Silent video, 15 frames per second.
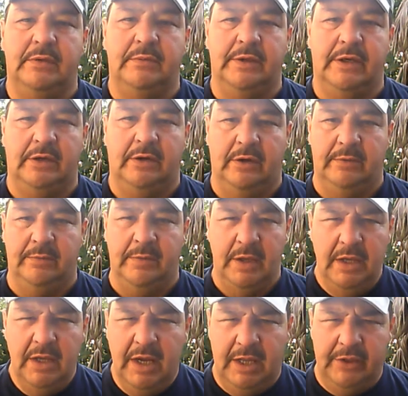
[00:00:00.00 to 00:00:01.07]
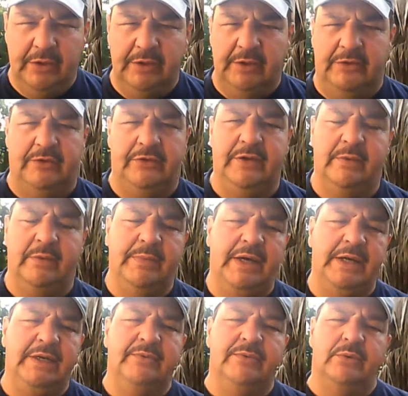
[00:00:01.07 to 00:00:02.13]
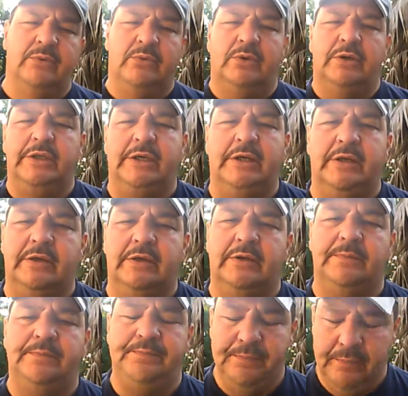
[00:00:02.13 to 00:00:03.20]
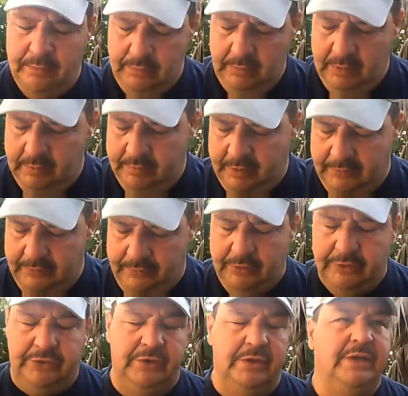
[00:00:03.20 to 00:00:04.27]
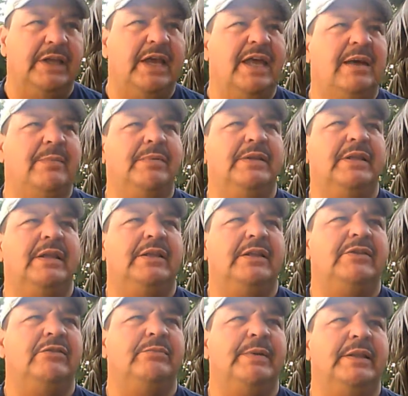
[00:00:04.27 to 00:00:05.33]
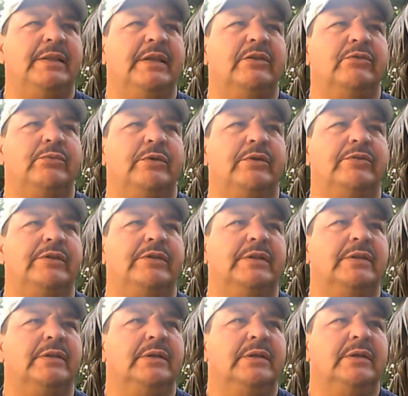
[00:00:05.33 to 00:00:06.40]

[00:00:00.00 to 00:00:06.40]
When I called them, I thought they'd just come by and give her a warning, But unfortunately, that happened, and it just made things worse, and